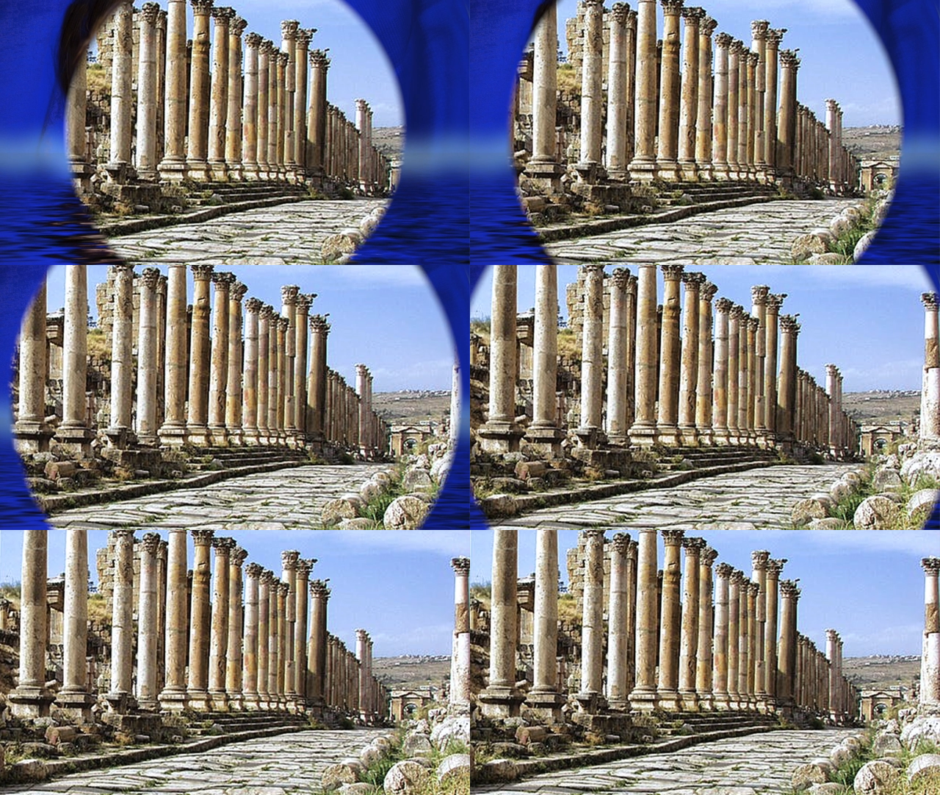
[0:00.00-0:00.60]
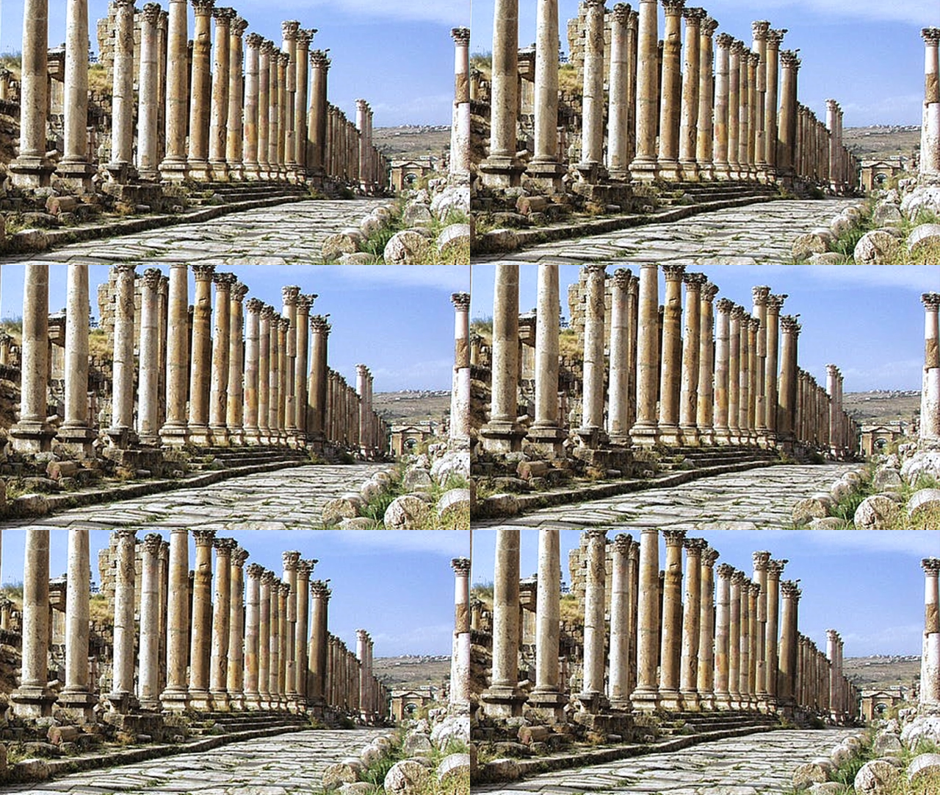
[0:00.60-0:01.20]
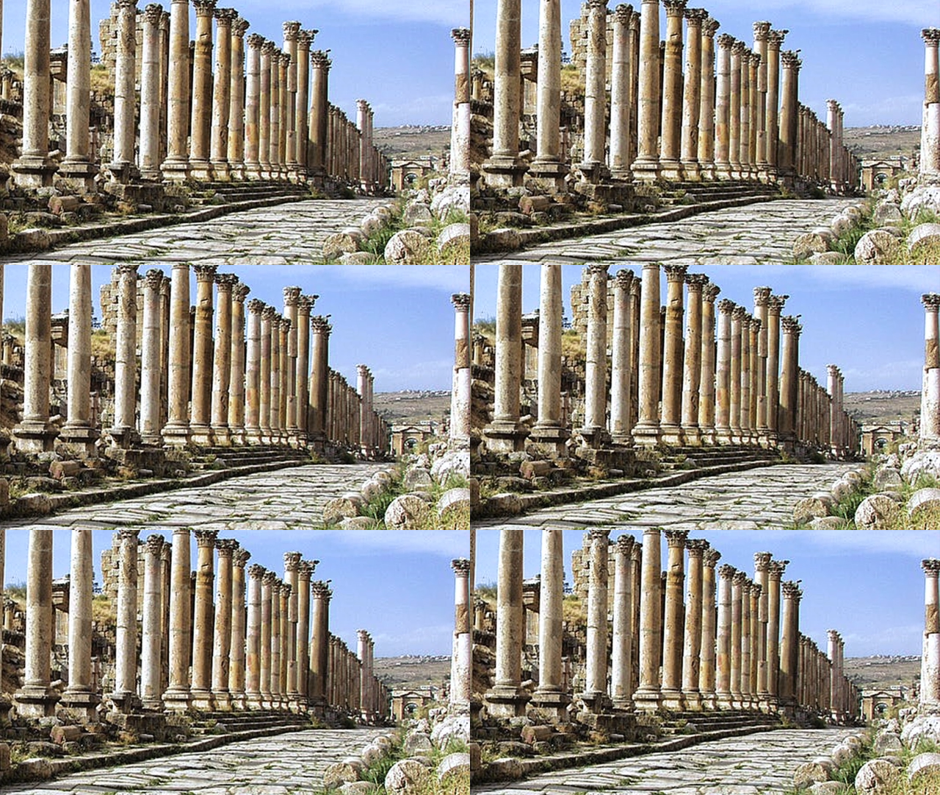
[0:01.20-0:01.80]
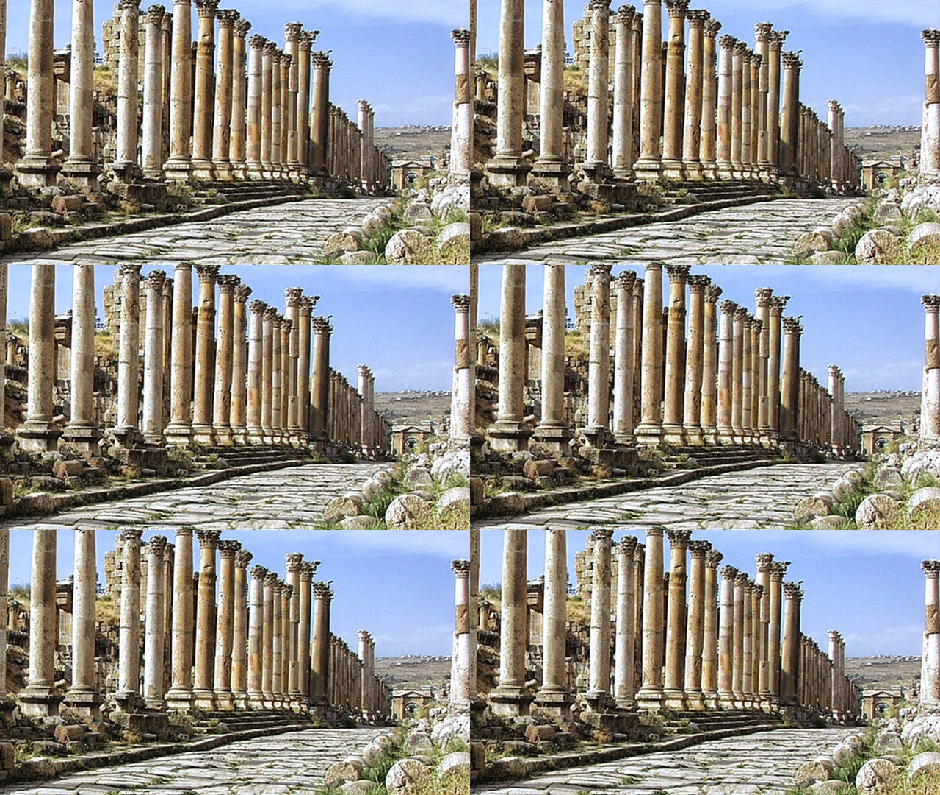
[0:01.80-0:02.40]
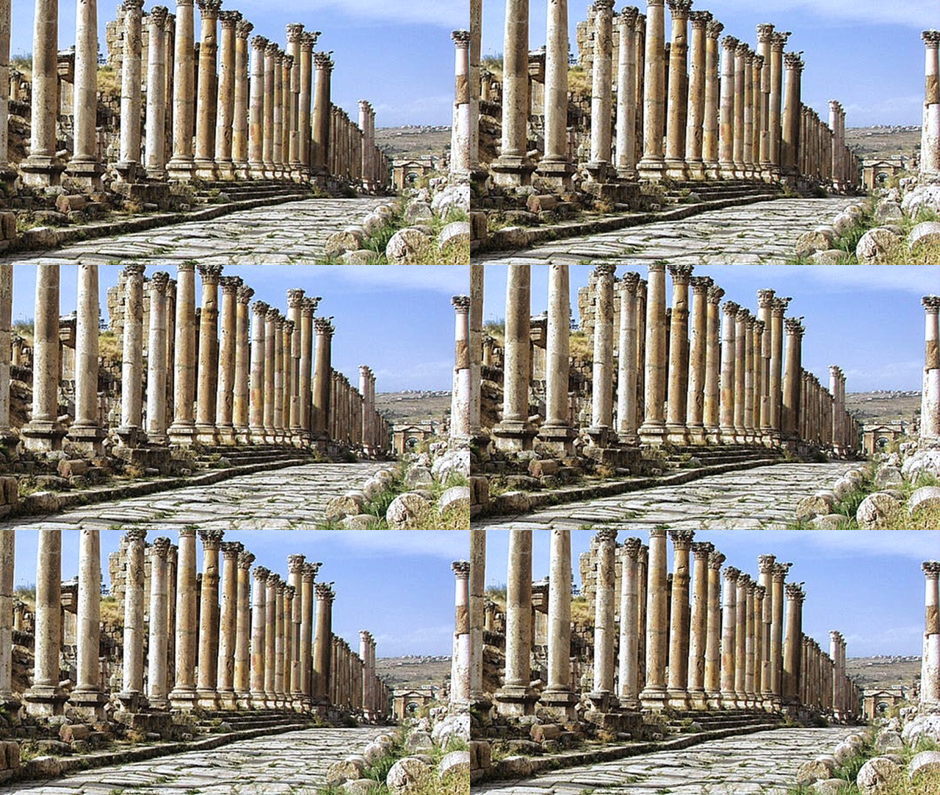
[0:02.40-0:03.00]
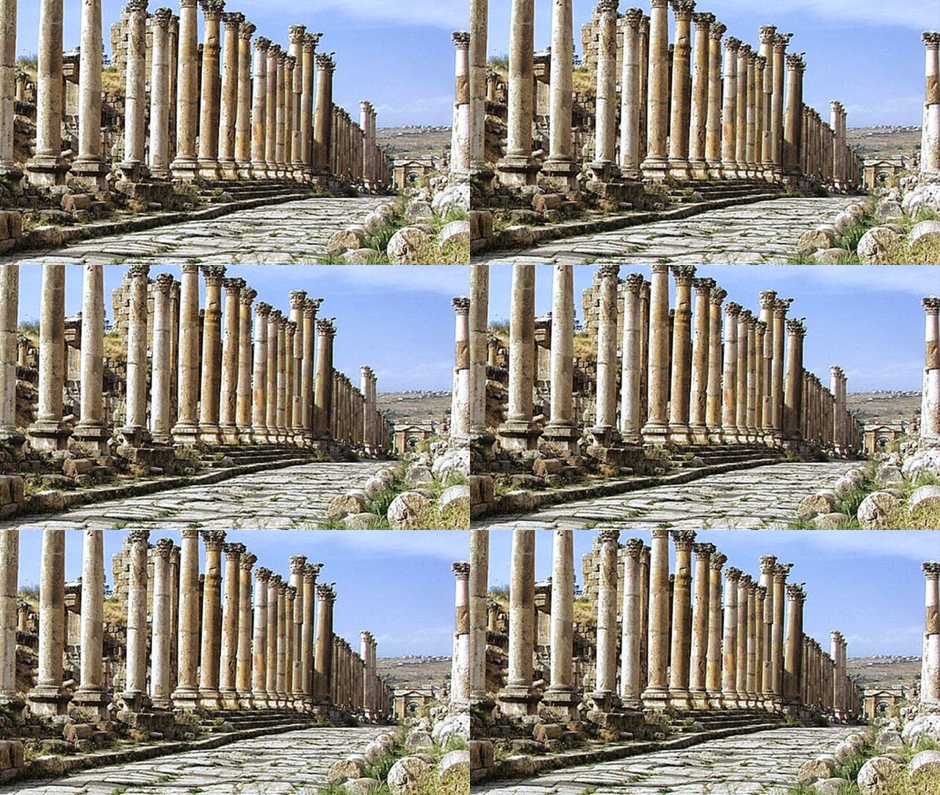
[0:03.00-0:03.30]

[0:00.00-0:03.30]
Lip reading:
Nobody's mouth can be seen.